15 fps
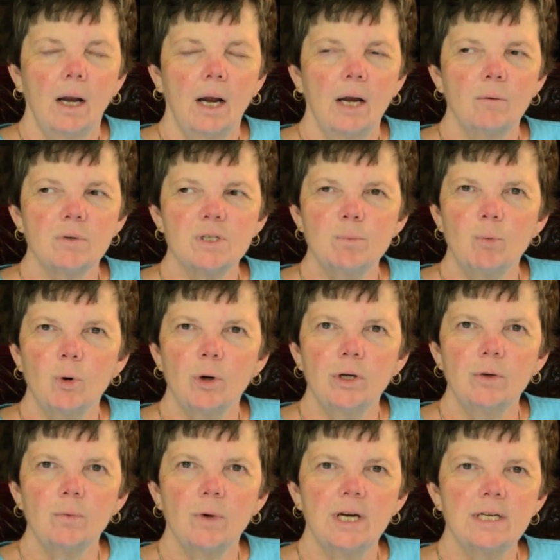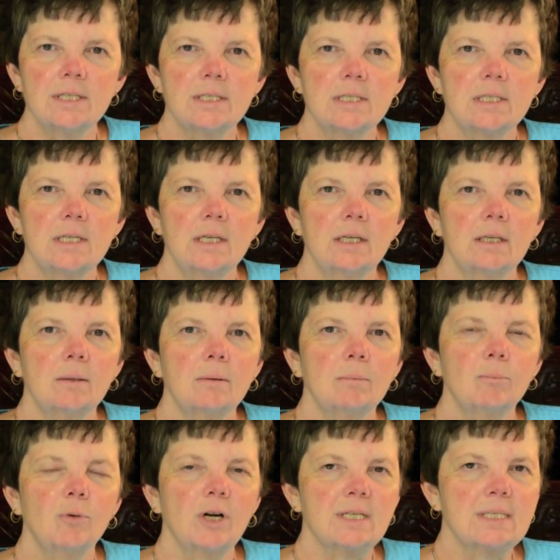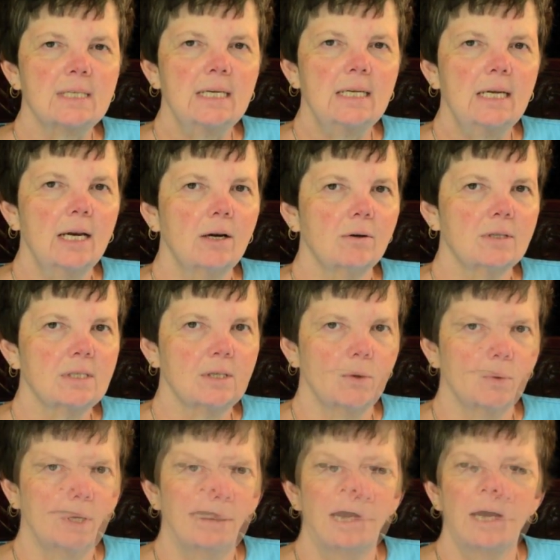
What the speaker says: I was born and raised in Prescott, Arizona.